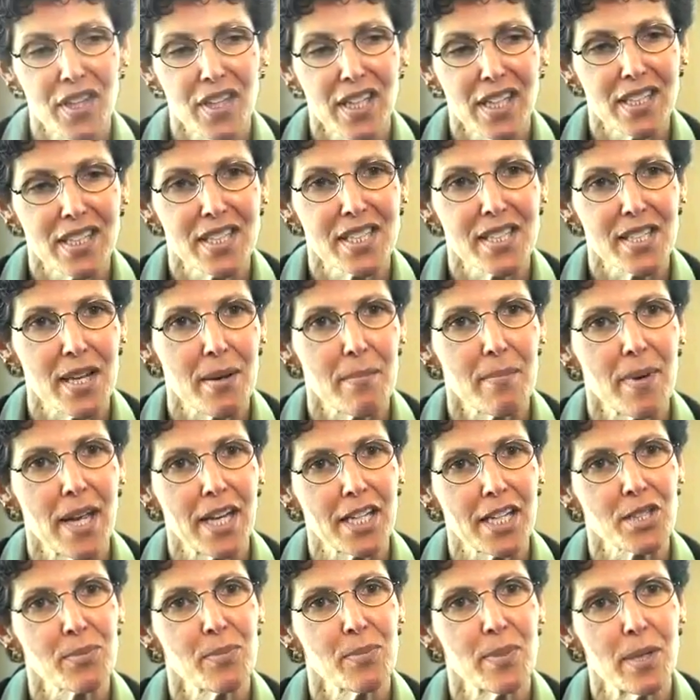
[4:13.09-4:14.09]
the things that
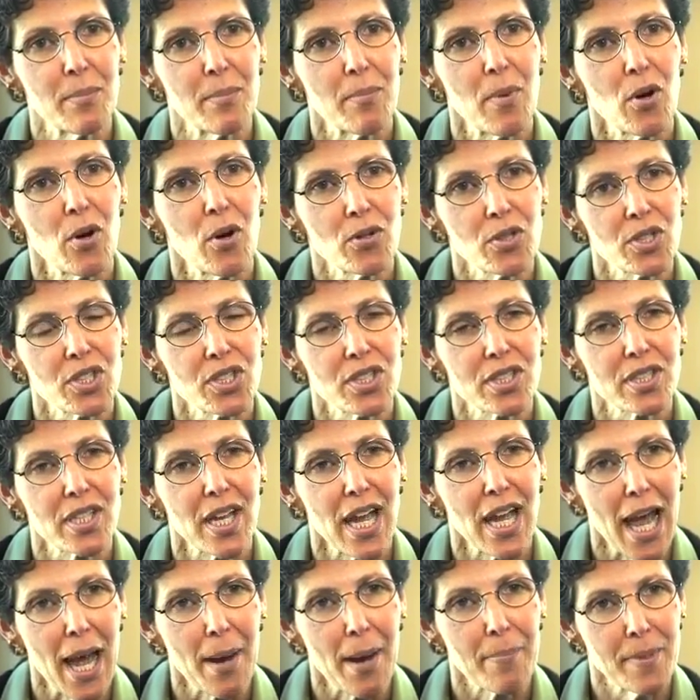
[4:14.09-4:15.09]
makes me most
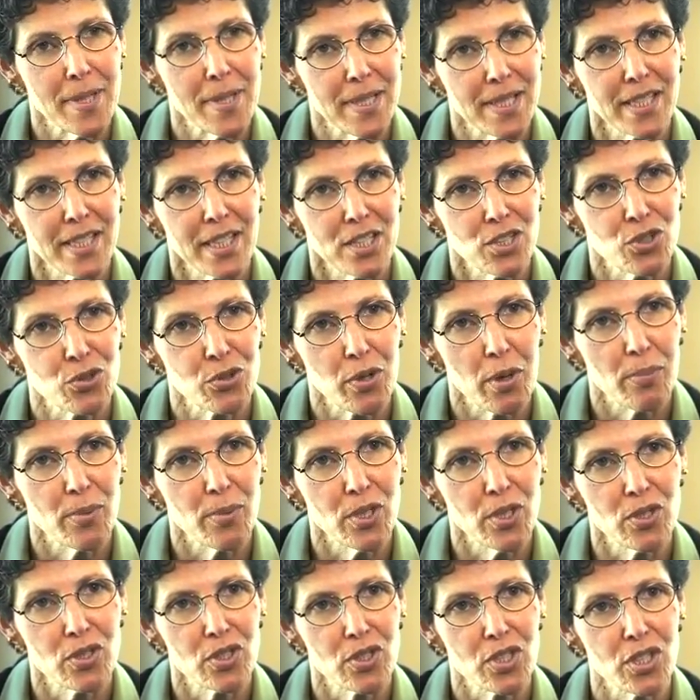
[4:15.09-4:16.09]
happy to
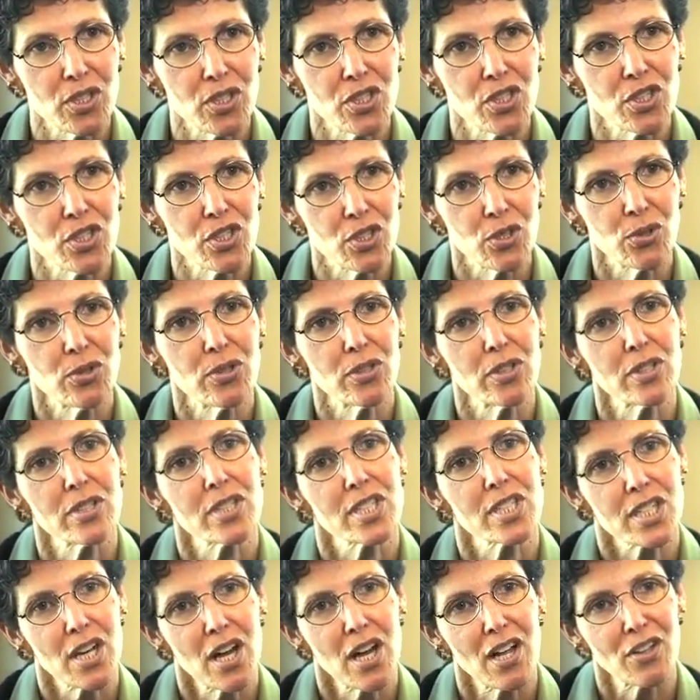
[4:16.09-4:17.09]
contribute to
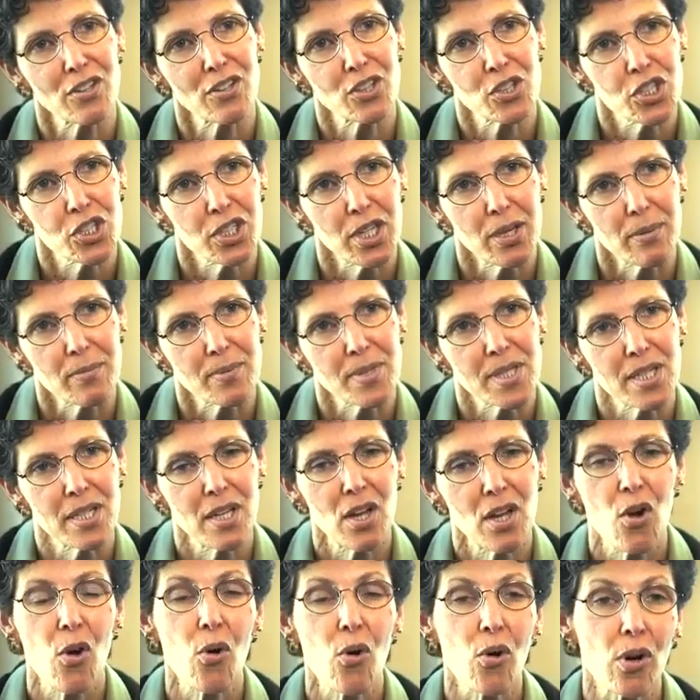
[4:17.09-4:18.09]
student scholarships,
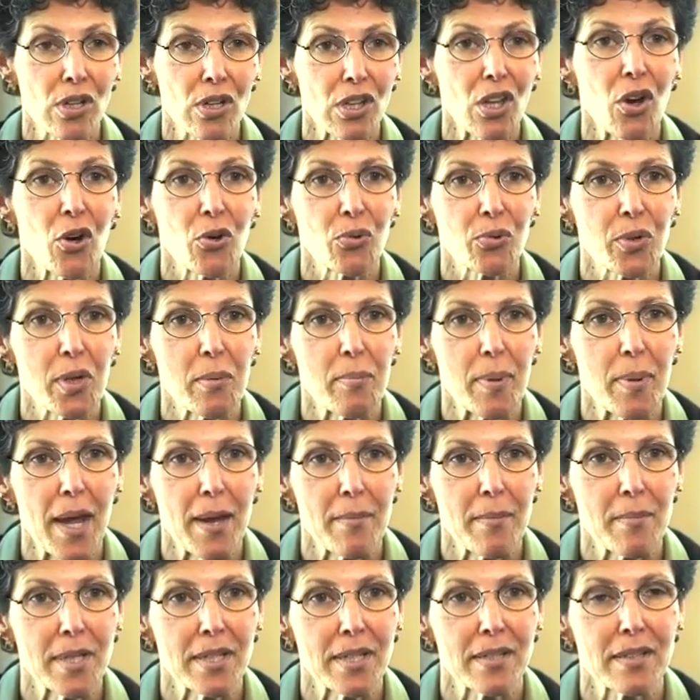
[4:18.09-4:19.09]
or loan
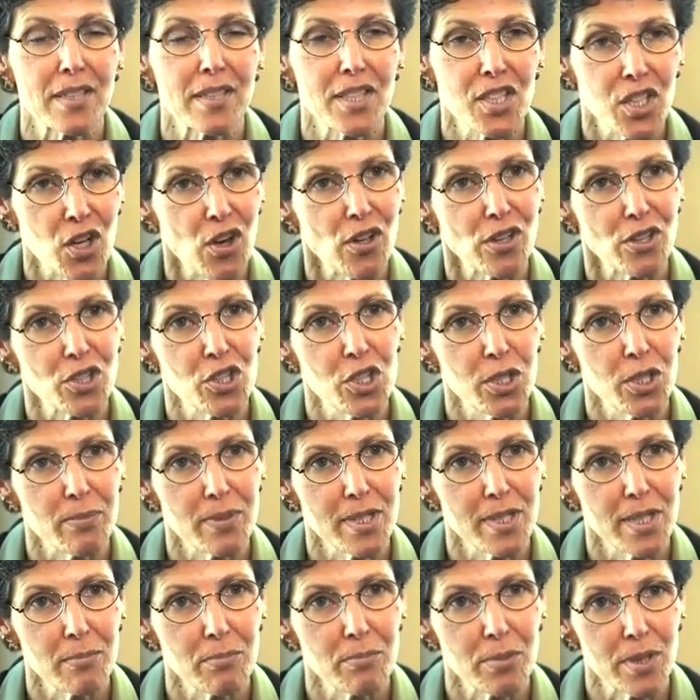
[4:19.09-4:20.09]
repayment
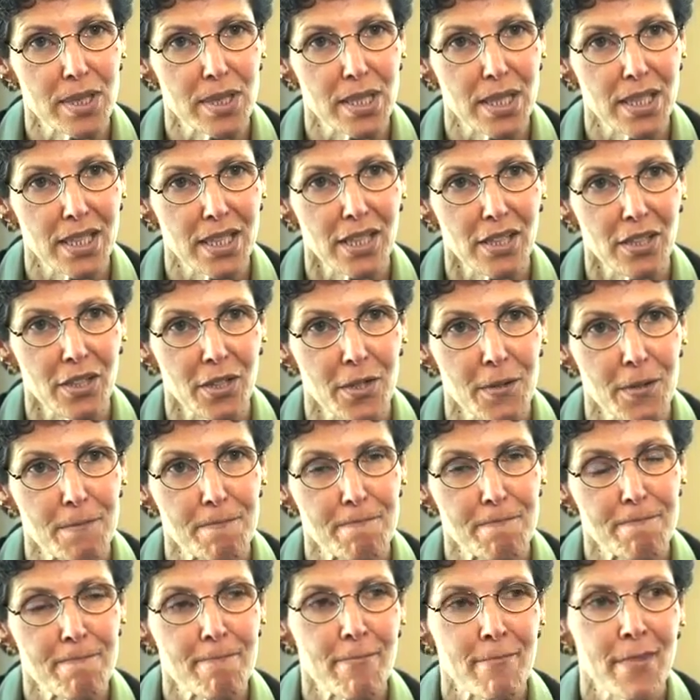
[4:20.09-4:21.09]
scholarships in particular,
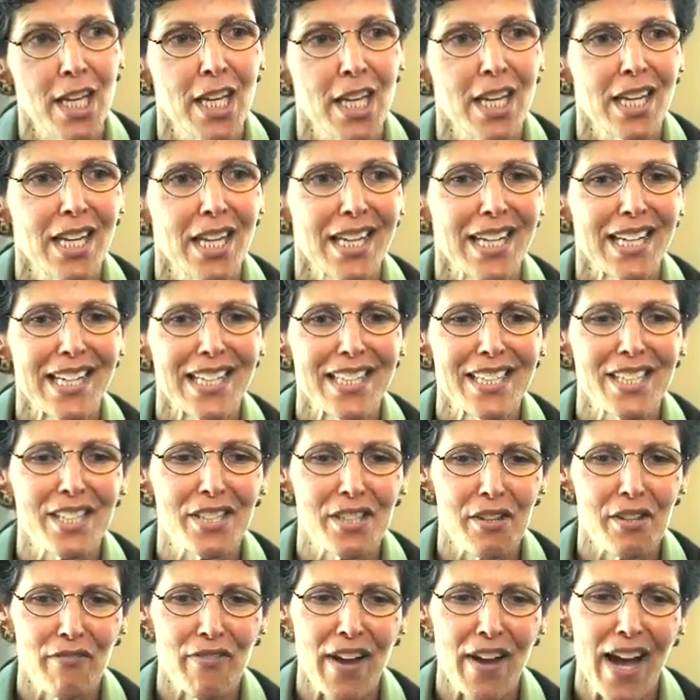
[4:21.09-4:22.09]

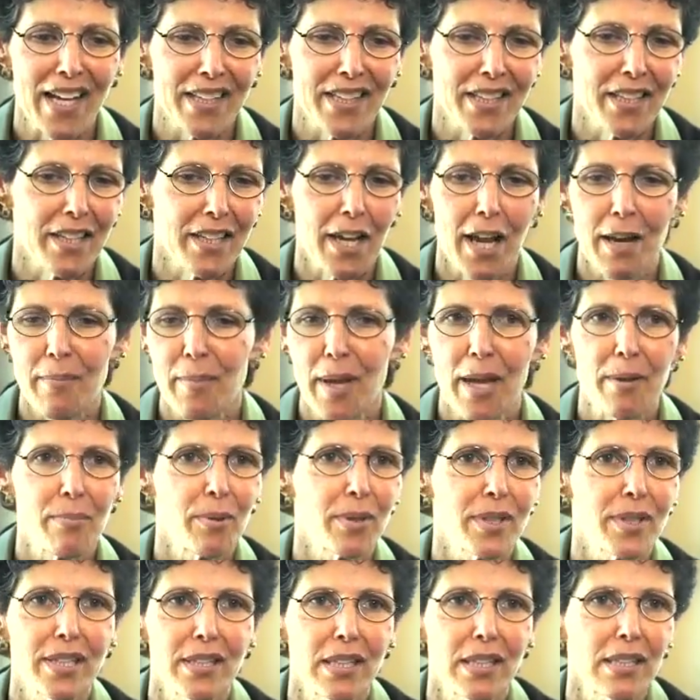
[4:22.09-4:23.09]
is the fact that I'm
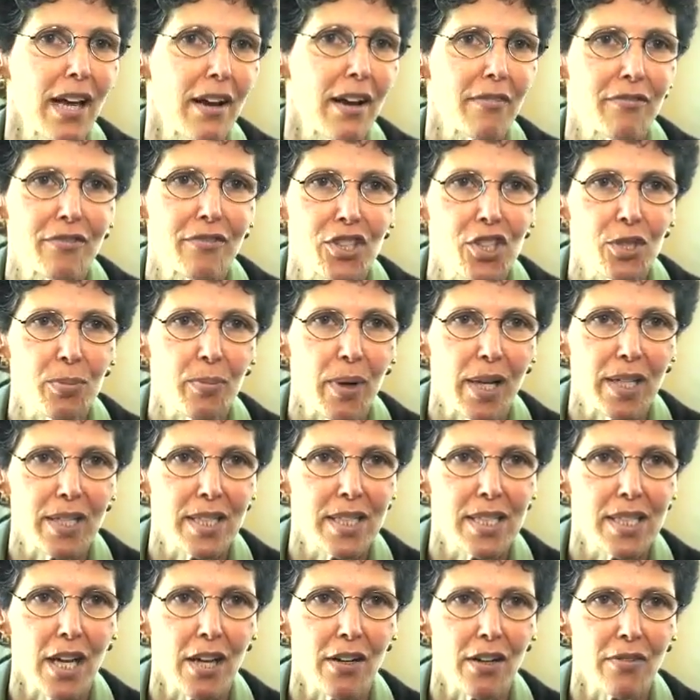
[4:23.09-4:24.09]
able to leverage
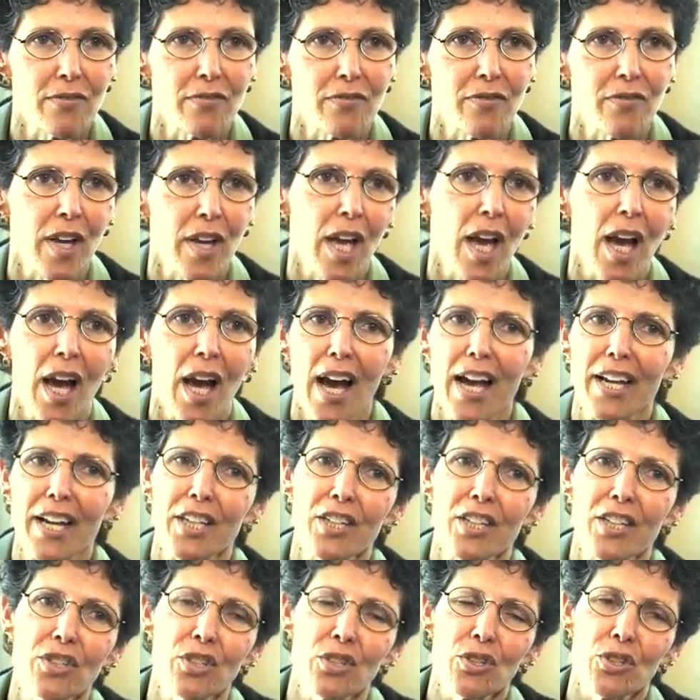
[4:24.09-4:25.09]
myself. I
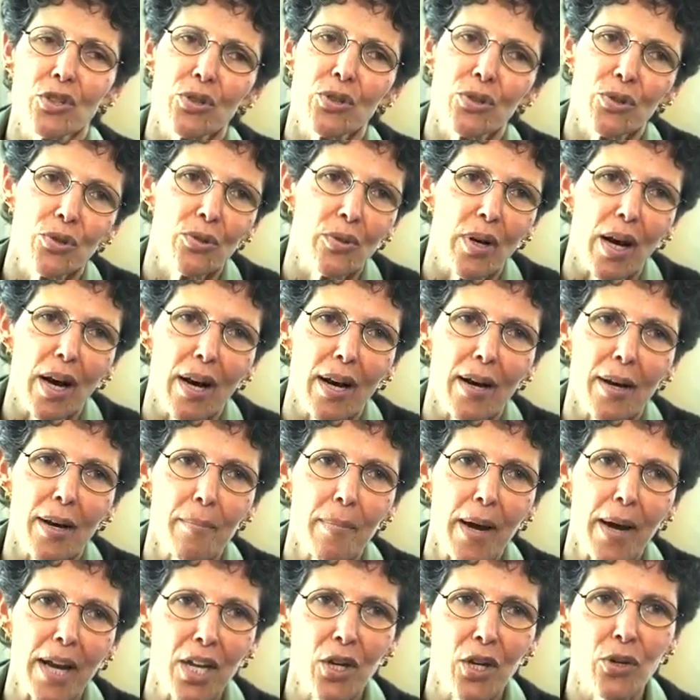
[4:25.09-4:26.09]
can do
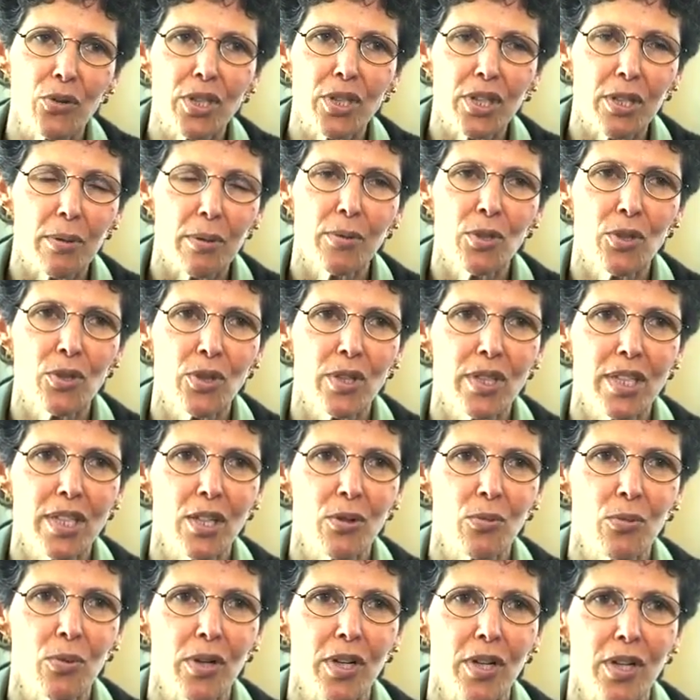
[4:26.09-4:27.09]
my own
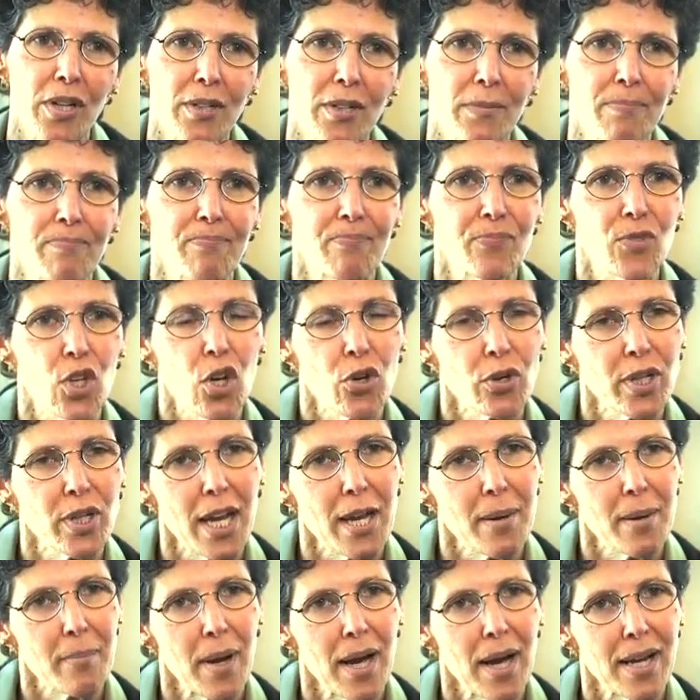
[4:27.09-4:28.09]
community work,
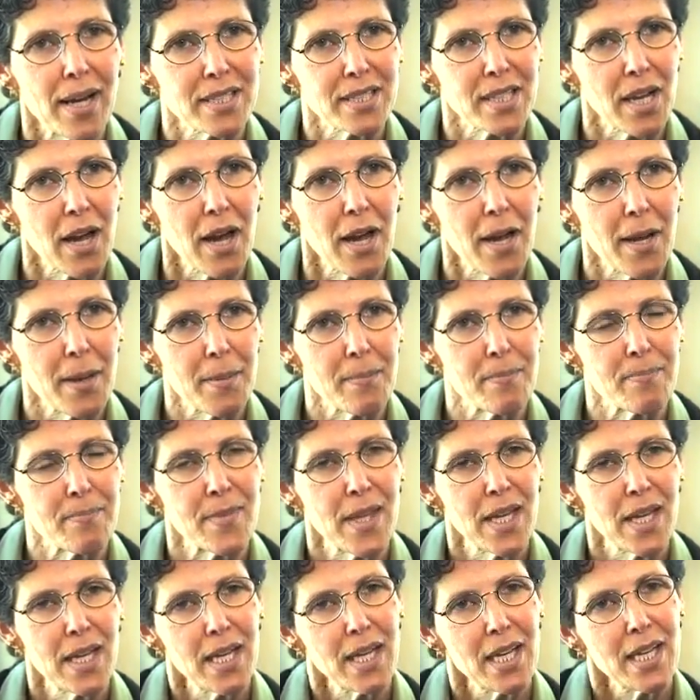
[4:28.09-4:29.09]
donate my
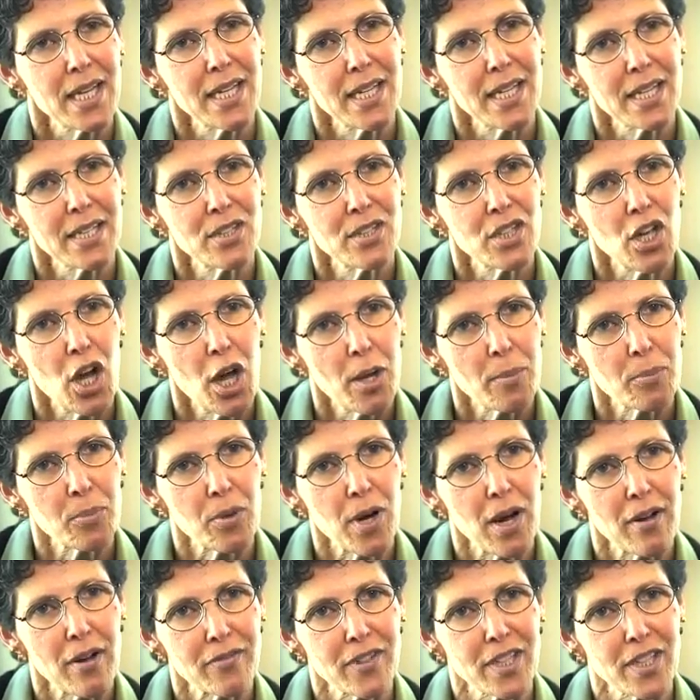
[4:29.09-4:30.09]
time in
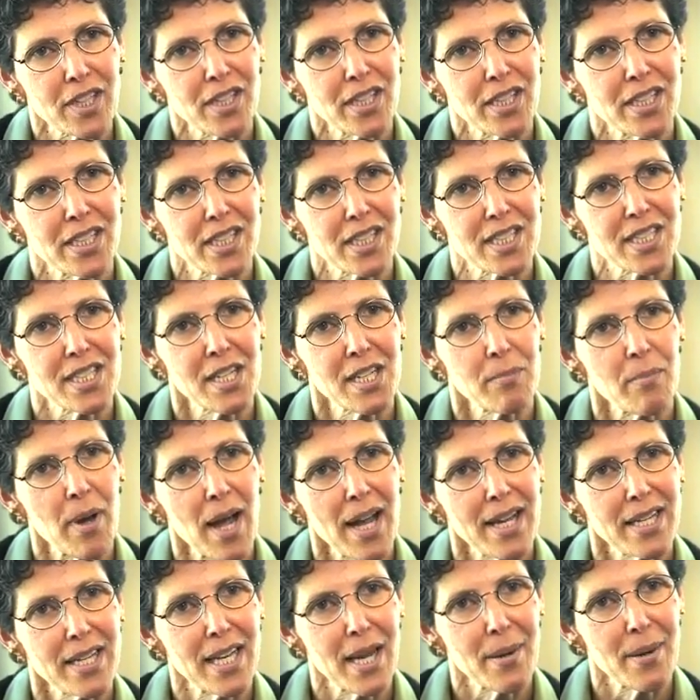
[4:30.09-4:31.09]
nonprofit clinics in
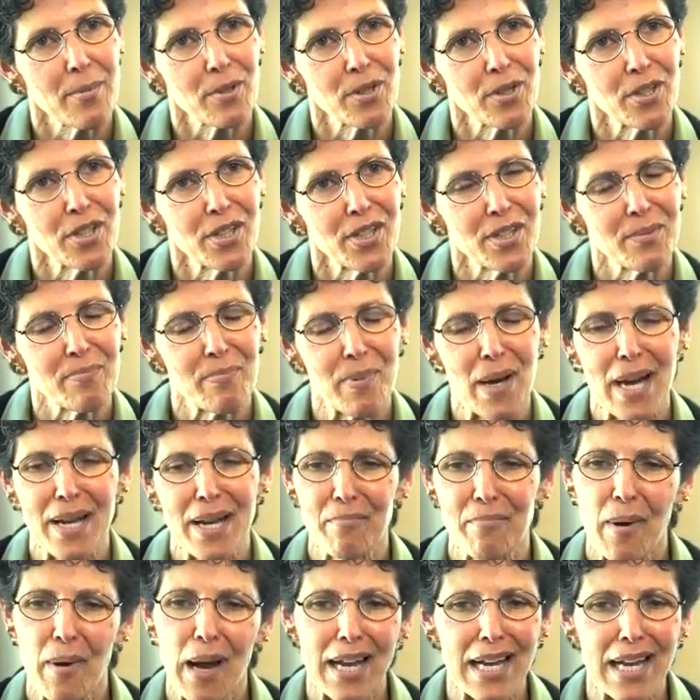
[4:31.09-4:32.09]
my neighborhood,
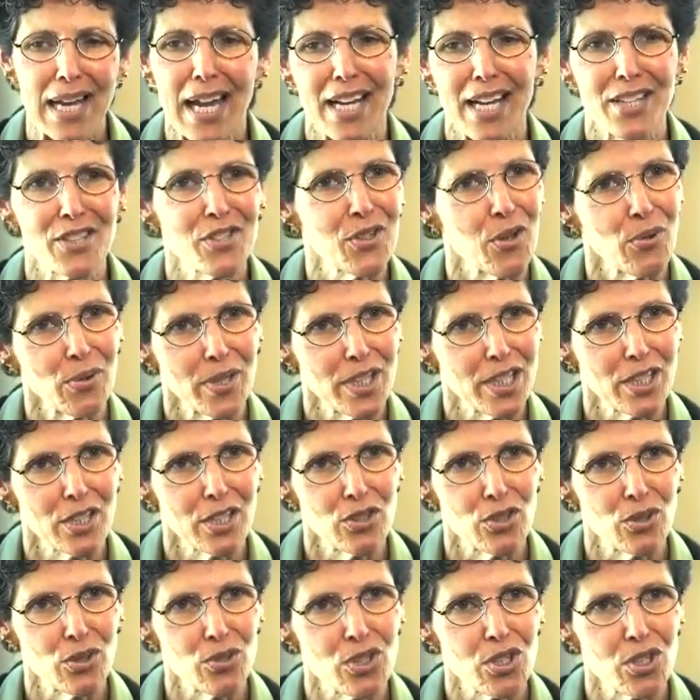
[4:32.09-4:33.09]
but my hands only
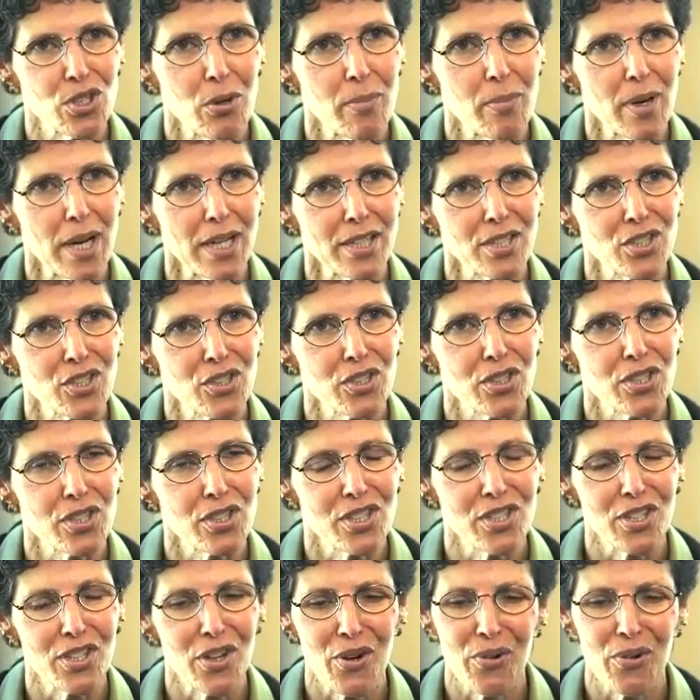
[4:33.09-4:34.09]
can do so much.
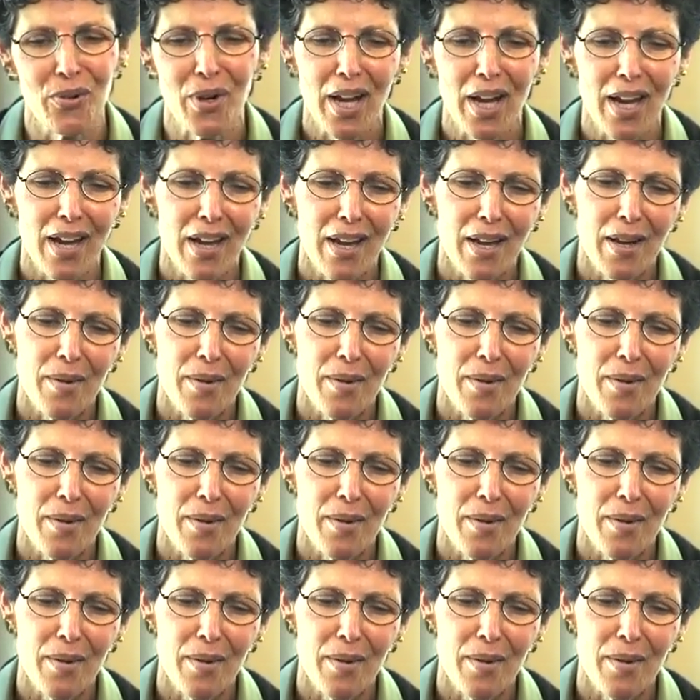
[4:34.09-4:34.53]
So